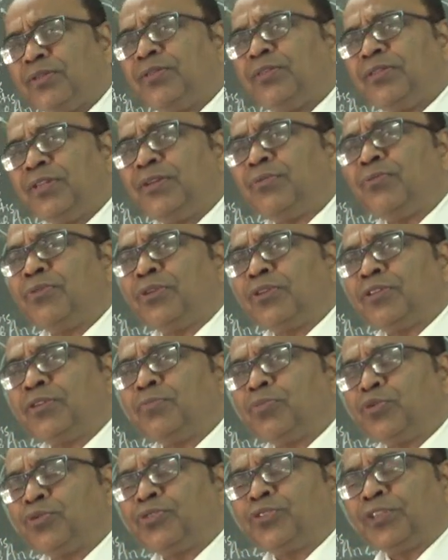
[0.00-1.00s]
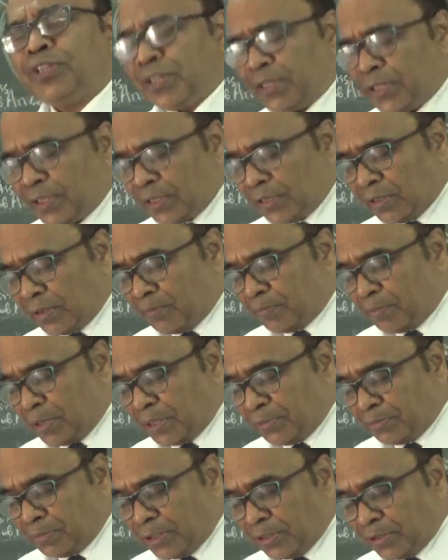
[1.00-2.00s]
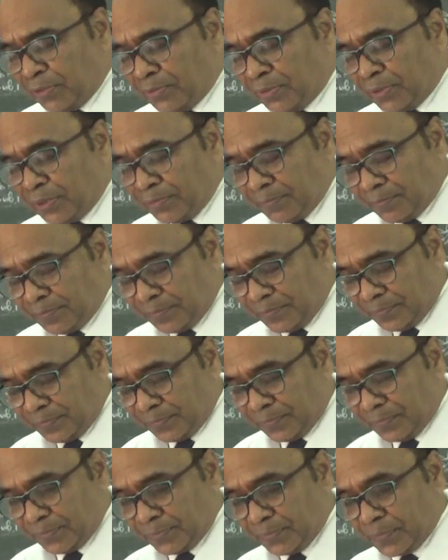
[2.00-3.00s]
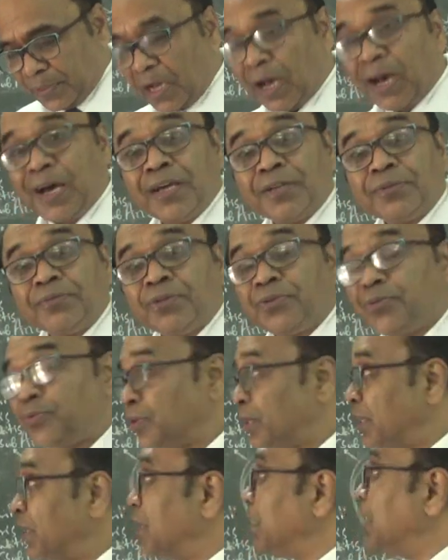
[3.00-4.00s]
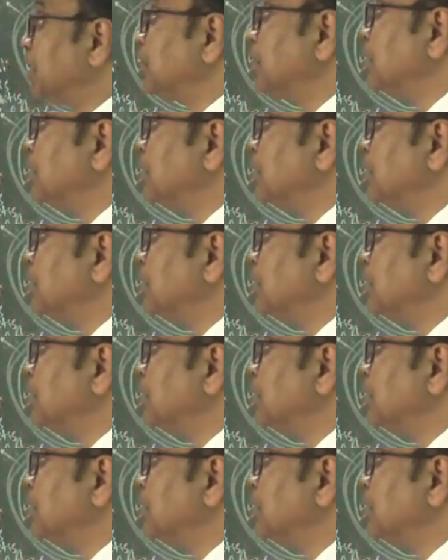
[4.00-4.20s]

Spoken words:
the water posterior compartment of a arm, where